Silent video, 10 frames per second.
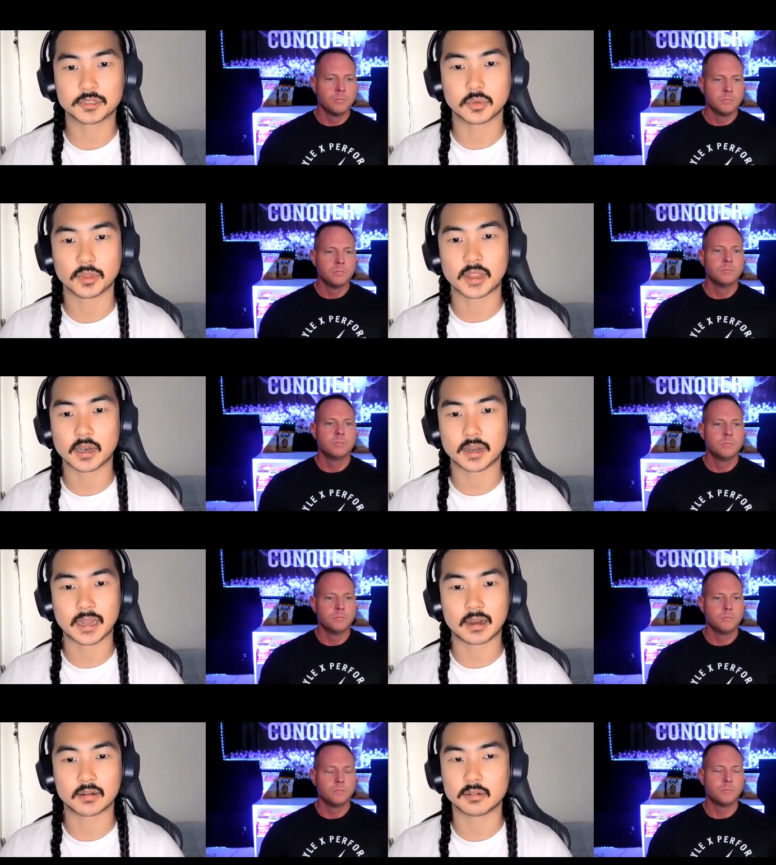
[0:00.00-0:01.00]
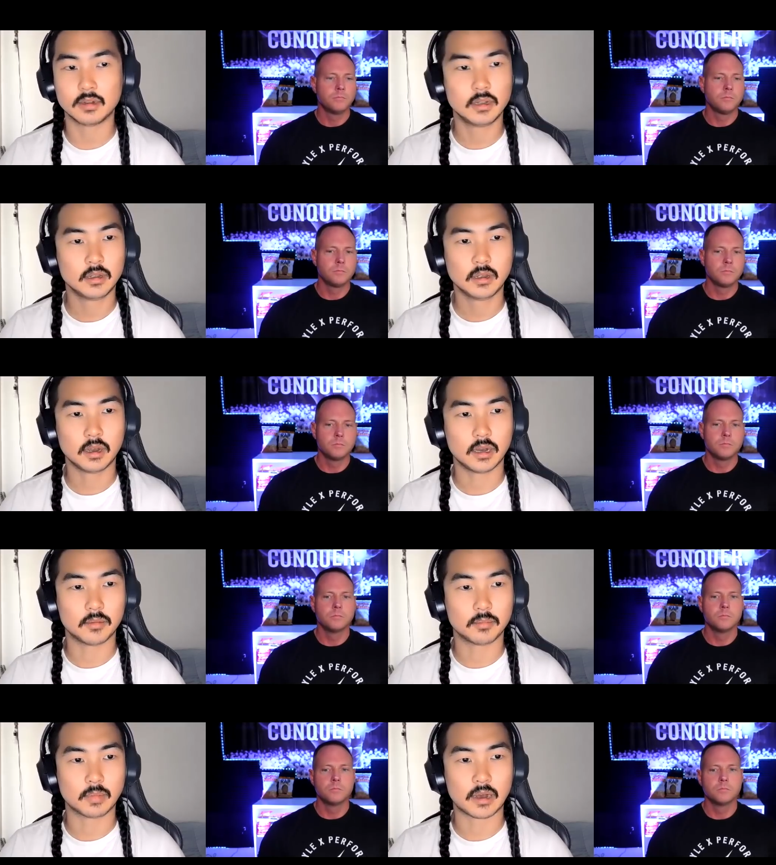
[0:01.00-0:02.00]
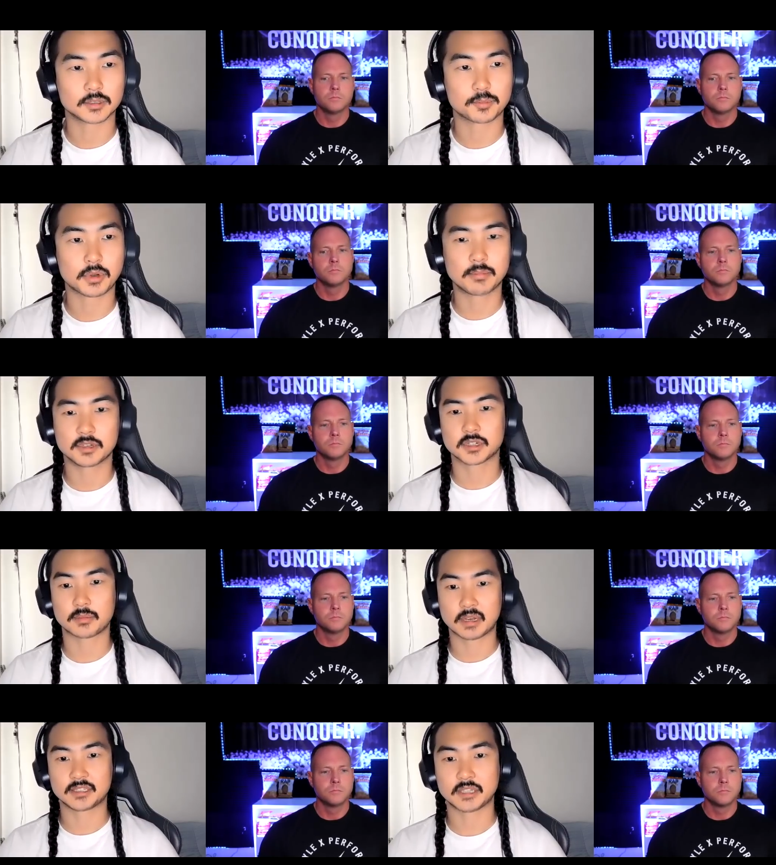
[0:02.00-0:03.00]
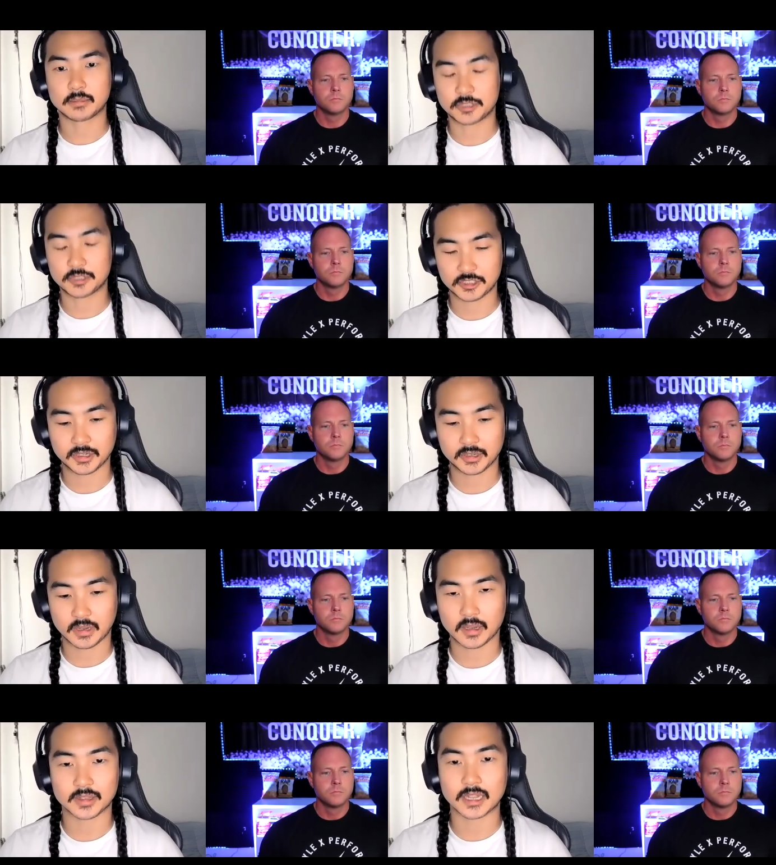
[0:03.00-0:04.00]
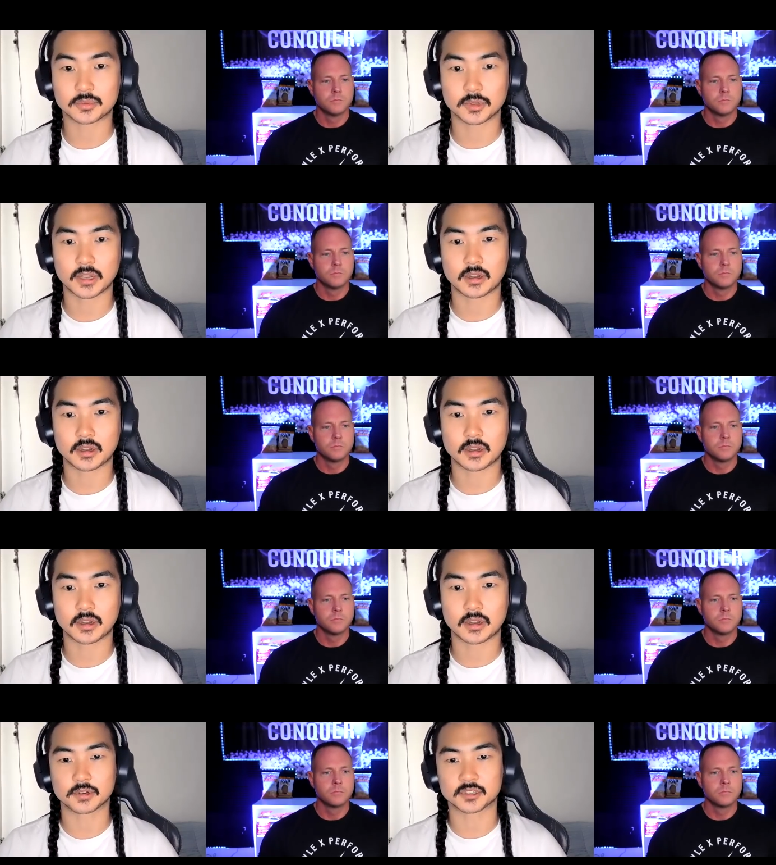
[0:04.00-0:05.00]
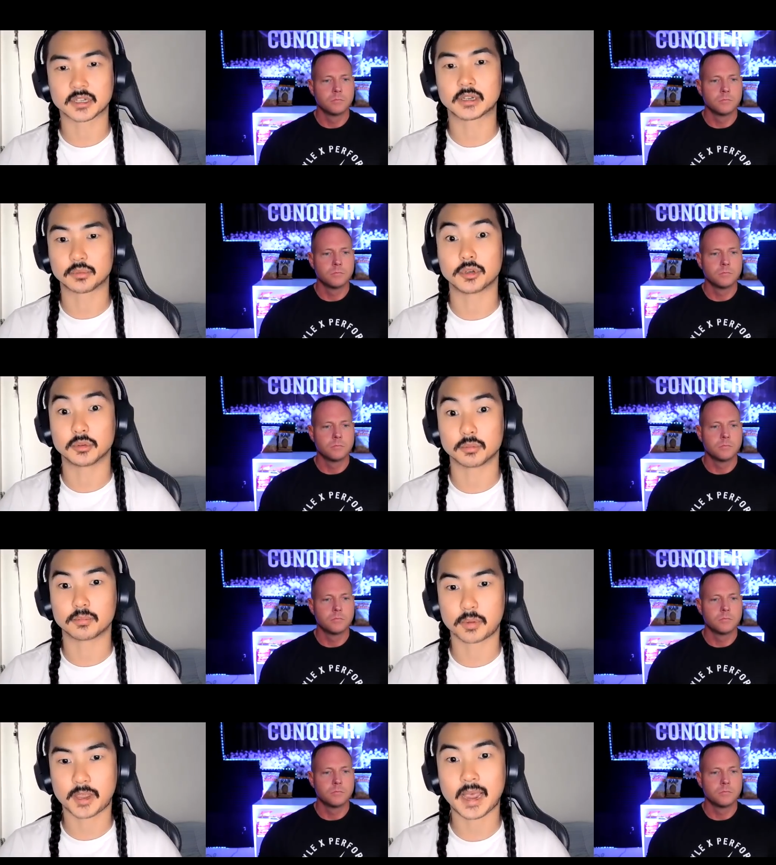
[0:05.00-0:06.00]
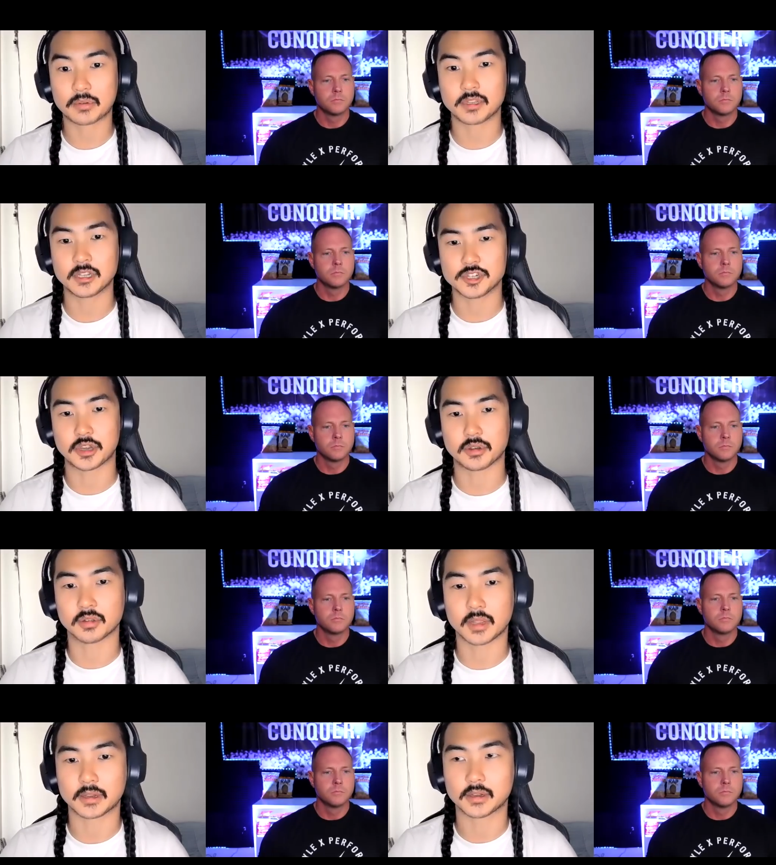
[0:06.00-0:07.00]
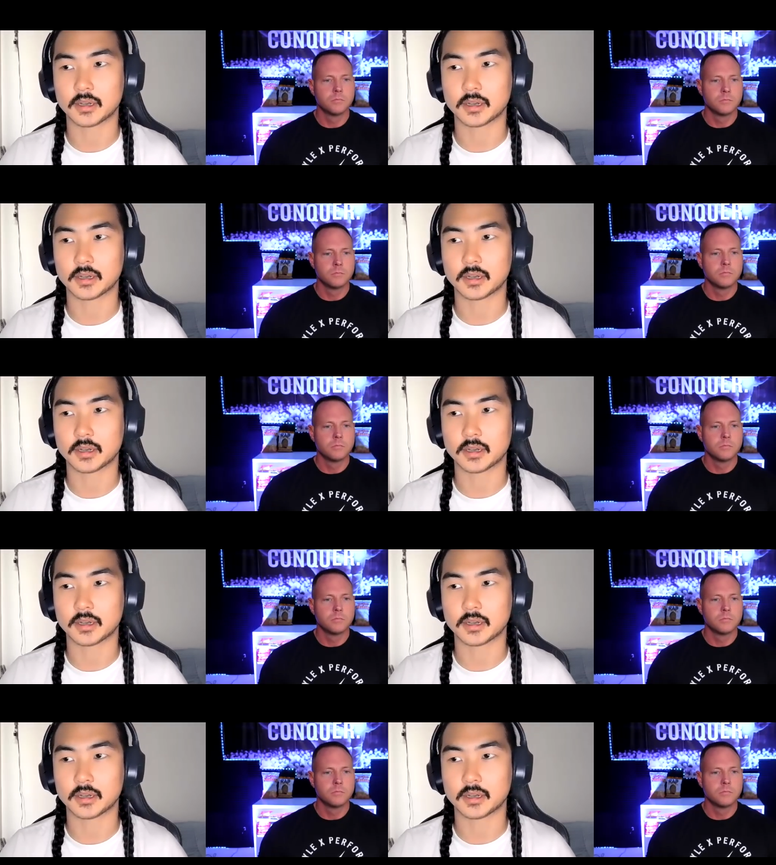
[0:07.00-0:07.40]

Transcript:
Speaker 1: So when I got out, um, I was pretty much on my same shit, and that's when I caught my first like real county jail, like a. Uh,